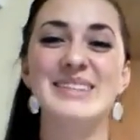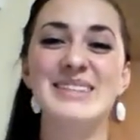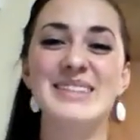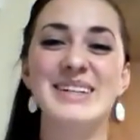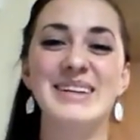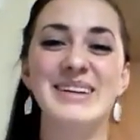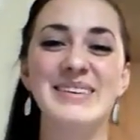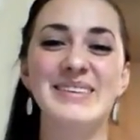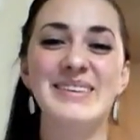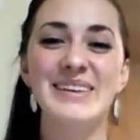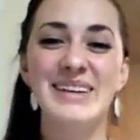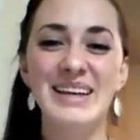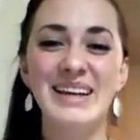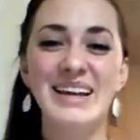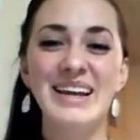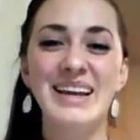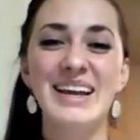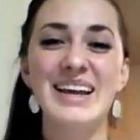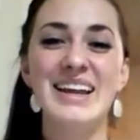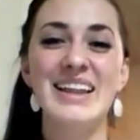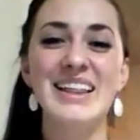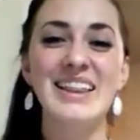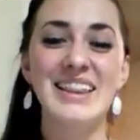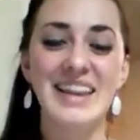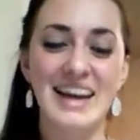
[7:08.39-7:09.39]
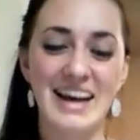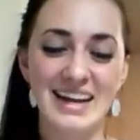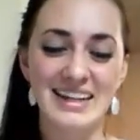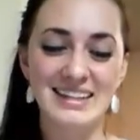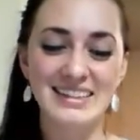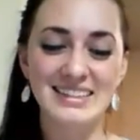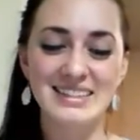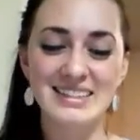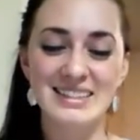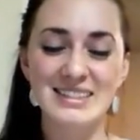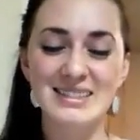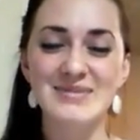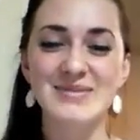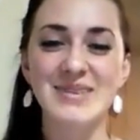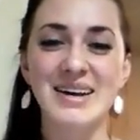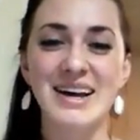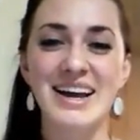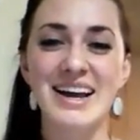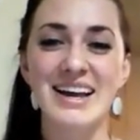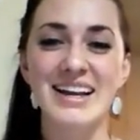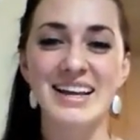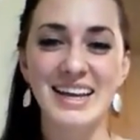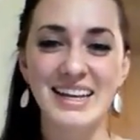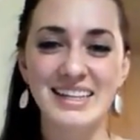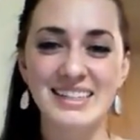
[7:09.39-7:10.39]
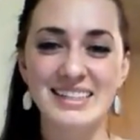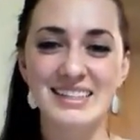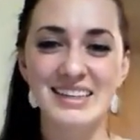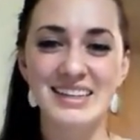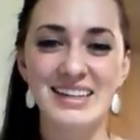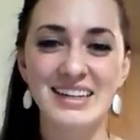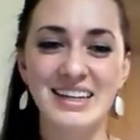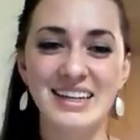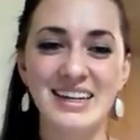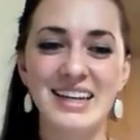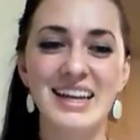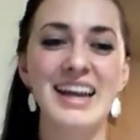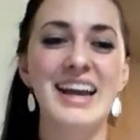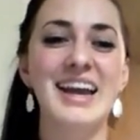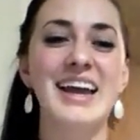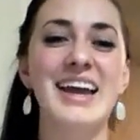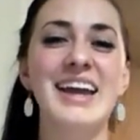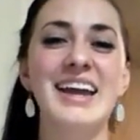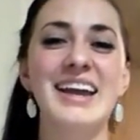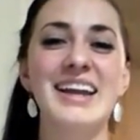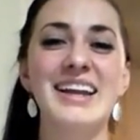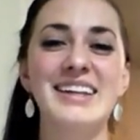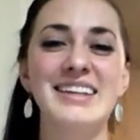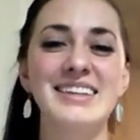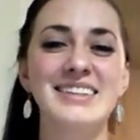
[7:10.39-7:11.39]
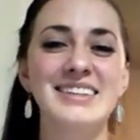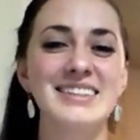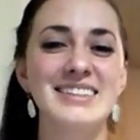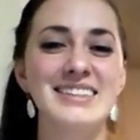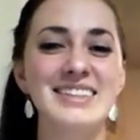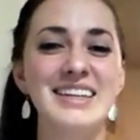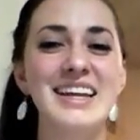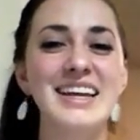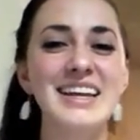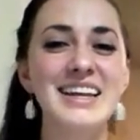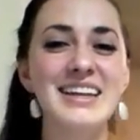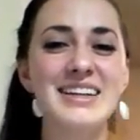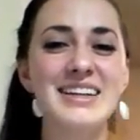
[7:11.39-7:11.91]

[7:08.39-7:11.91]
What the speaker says: So that's my case study, and